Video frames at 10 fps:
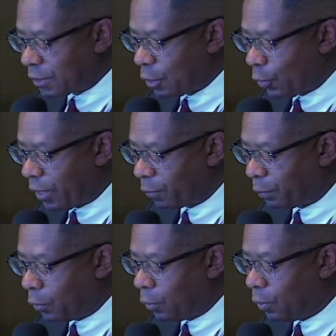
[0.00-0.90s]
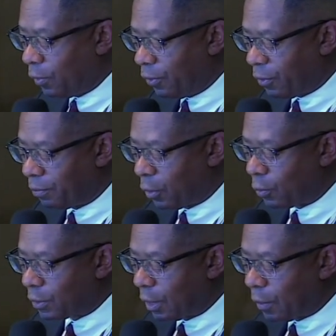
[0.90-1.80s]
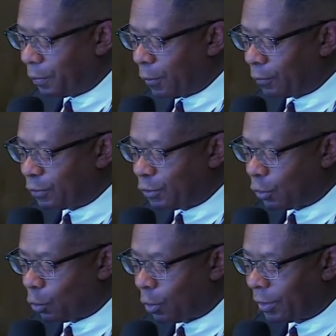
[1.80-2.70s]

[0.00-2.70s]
So they pulled their boats up on shore,